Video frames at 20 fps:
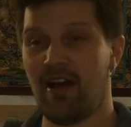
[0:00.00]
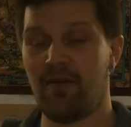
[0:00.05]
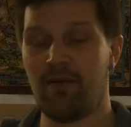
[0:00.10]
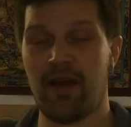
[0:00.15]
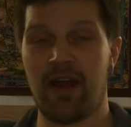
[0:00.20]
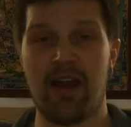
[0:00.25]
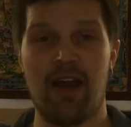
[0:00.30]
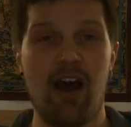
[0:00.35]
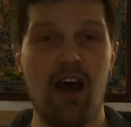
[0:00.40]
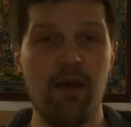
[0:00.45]

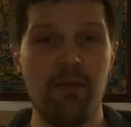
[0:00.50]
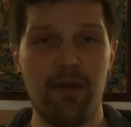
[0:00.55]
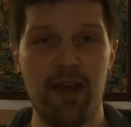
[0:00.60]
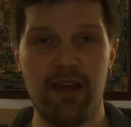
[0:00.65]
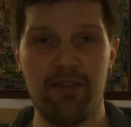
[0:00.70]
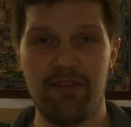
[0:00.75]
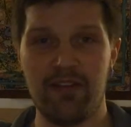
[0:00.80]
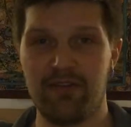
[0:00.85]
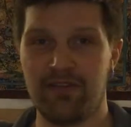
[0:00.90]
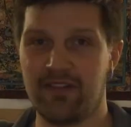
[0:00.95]
man, I may
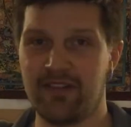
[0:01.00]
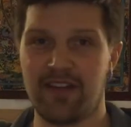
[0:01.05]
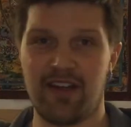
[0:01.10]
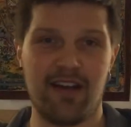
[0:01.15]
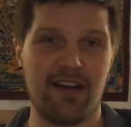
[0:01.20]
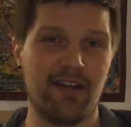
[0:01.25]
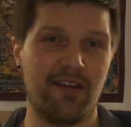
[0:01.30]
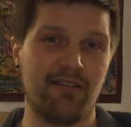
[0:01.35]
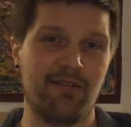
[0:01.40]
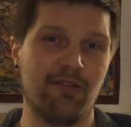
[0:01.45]
have even
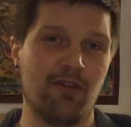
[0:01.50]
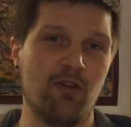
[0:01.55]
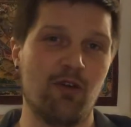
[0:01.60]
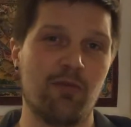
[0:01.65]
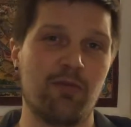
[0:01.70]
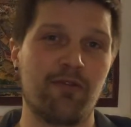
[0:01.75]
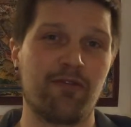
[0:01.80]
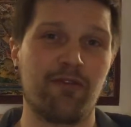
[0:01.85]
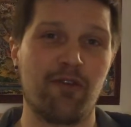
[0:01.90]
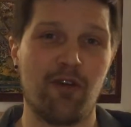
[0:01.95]
done it all
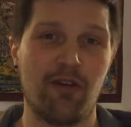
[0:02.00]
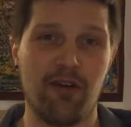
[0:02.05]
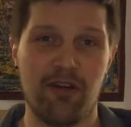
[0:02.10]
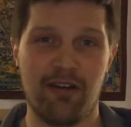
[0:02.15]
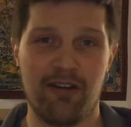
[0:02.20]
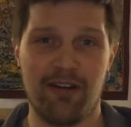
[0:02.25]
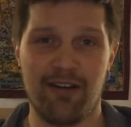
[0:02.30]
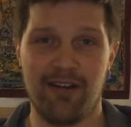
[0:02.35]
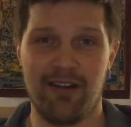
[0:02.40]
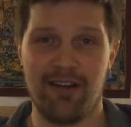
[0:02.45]
before,
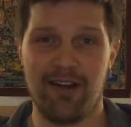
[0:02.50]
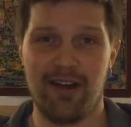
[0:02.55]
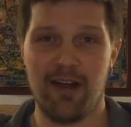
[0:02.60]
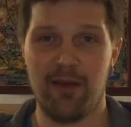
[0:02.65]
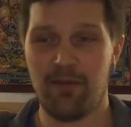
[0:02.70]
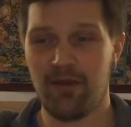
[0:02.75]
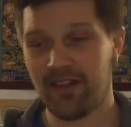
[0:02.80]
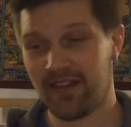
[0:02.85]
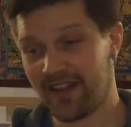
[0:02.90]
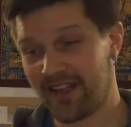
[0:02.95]

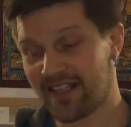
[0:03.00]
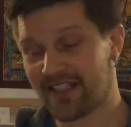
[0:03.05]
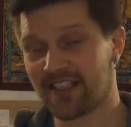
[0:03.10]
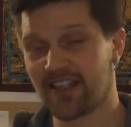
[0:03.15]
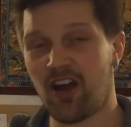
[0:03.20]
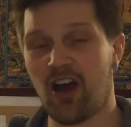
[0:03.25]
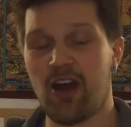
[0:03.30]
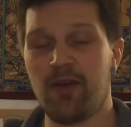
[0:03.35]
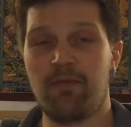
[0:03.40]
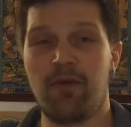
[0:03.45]
but this
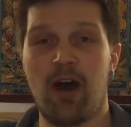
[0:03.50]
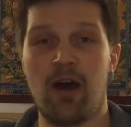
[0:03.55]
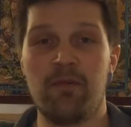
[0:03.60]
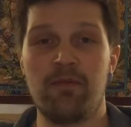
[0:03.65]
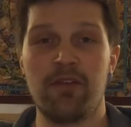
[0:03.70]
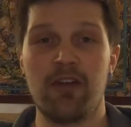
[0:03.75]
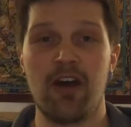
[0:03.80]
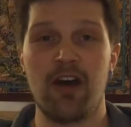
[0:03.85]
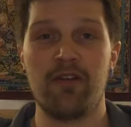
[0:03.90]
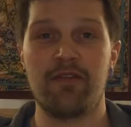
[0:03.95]
time
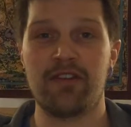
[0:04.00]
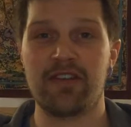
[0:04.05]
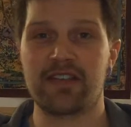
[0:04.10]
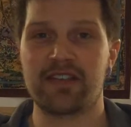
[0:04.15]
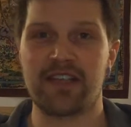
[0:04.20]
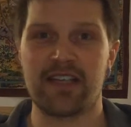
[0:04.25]
I'm nervous.